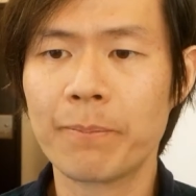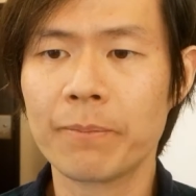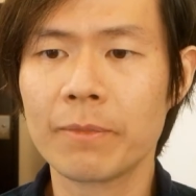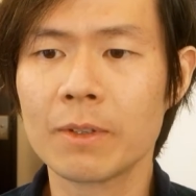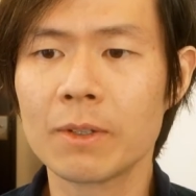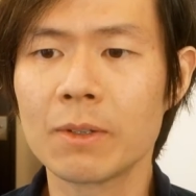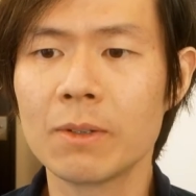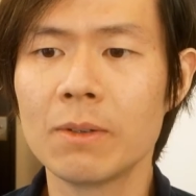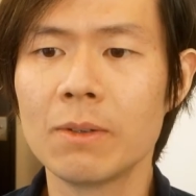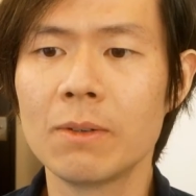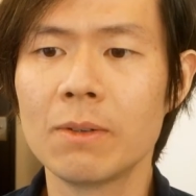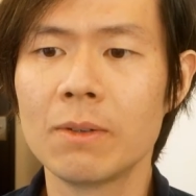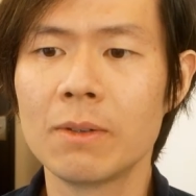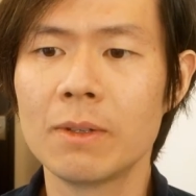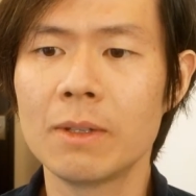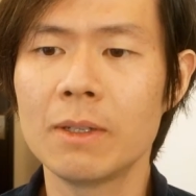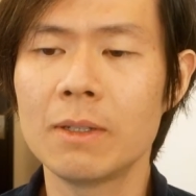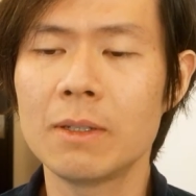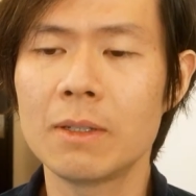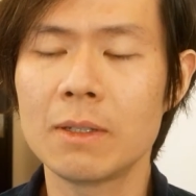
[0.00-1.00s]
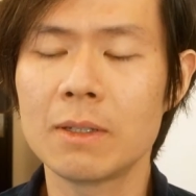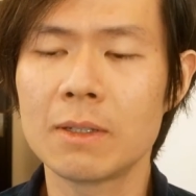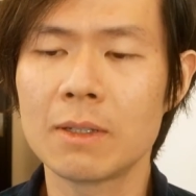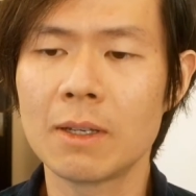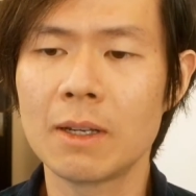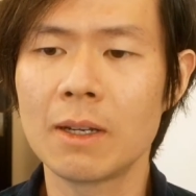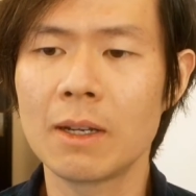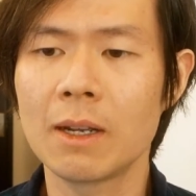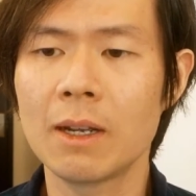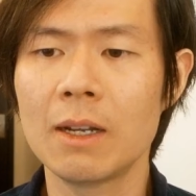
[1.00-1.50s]
So this is
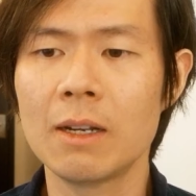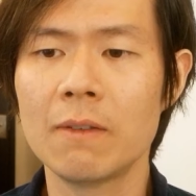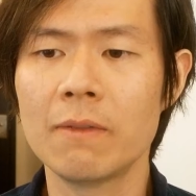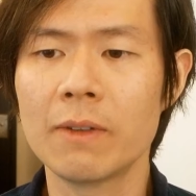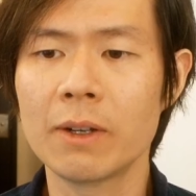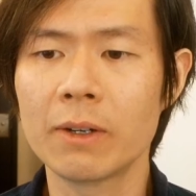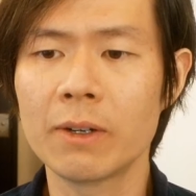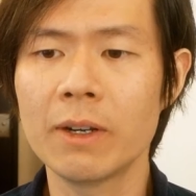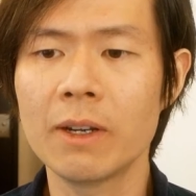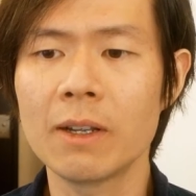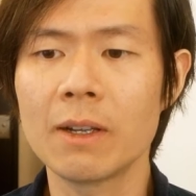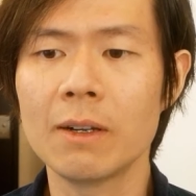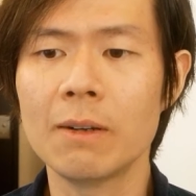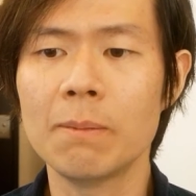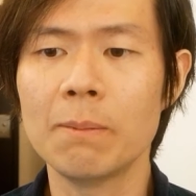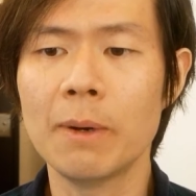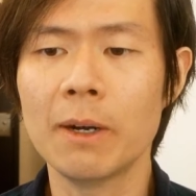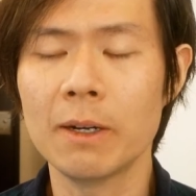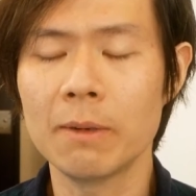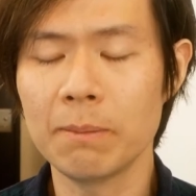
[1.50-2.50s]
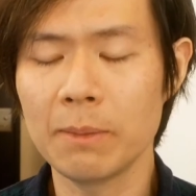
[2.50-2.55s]
kind of the critical part,